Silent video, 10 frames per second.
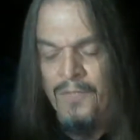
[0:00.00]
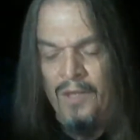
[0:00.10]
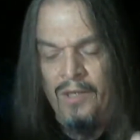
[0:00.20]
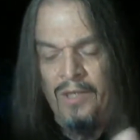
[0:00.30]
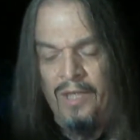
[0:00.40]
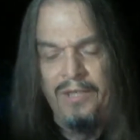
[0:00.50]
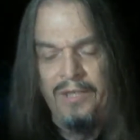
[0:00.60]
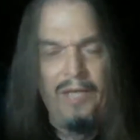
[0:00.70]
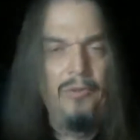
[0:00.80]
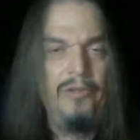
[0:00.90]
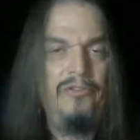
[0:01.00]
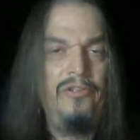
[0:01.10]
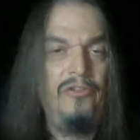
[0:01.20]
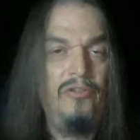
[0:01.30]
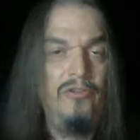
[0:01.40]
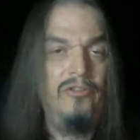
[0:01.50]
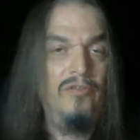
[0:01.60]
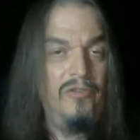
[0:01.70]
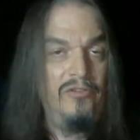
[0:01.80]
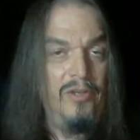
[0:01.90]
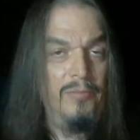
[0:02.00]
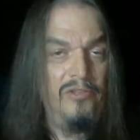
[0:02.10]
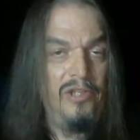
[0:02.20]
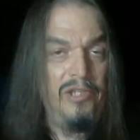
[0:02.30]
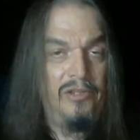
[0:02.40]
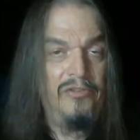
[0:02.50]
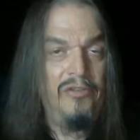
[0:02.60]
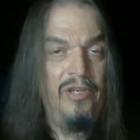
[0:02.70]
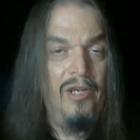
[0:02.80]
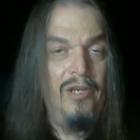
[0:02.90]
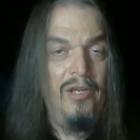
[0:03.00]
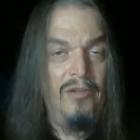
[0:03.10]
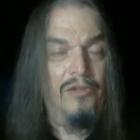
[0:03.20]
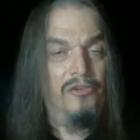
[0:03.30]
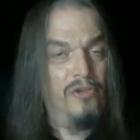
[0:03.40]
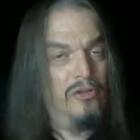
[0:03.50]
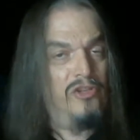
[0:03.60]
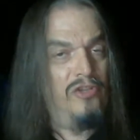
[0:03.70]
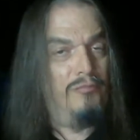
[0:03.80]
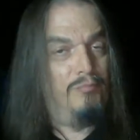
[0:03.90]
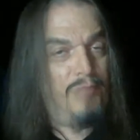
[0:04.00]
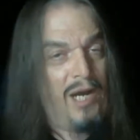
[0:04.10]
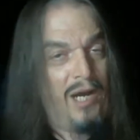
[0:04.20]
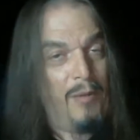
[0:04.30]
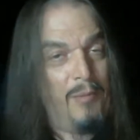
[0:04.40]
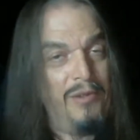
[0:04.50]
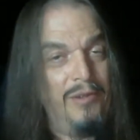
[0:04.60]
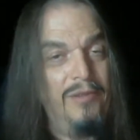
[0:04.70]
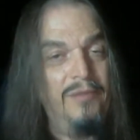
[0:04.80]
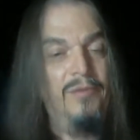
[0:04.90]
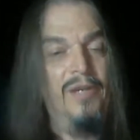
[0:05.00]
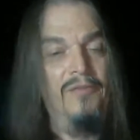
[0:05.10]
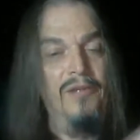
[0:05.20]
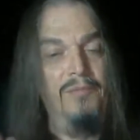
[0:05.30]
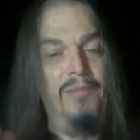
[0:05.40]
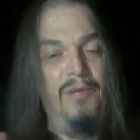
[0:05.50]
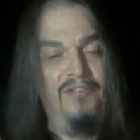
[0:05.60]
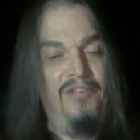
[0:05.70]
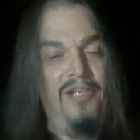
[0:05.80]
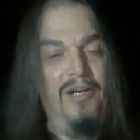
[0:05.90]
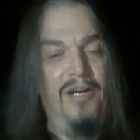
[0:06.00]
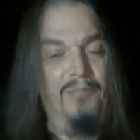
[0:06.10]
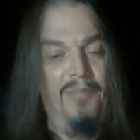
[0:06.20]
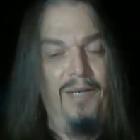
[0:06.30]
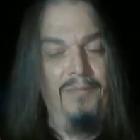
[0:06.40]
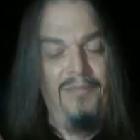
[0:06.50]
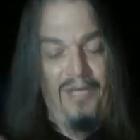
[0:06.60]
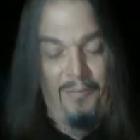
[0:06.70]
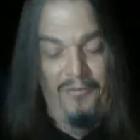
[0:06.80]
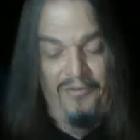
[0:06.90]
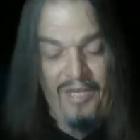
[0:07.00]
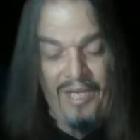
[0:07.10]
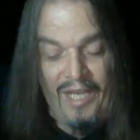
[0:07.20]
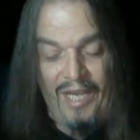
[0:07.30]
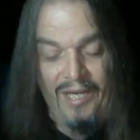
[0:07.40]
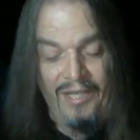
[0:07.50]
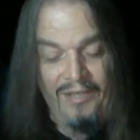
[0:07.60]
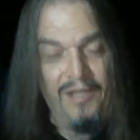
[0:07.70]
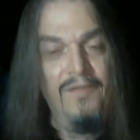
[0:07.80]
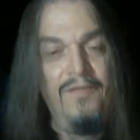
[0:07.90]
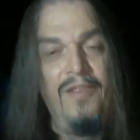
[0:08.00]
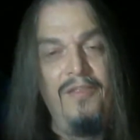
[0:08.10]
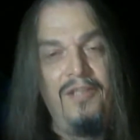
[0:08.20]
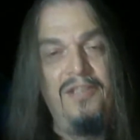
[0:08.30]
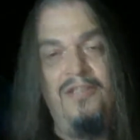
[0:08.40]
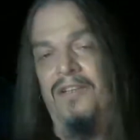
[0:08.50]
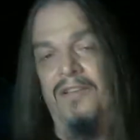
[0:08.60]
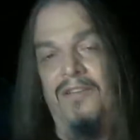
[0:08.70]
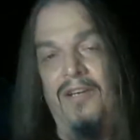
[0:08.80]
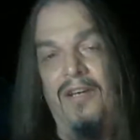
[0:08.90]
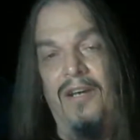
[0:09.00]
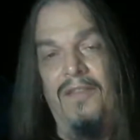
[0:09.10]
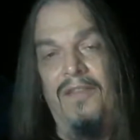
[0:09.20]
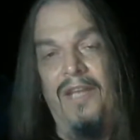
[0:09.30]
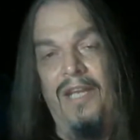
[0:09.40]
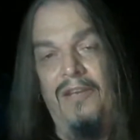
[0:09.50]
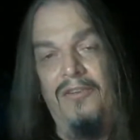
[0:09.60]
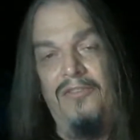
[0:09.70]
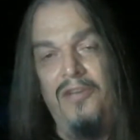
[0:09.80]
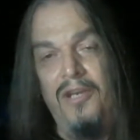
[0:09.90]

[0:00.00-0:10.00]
And that was the Church of the Subgenius, the Church of Bob, Reverend J.R. Bob Dobbs. And I love the cult that has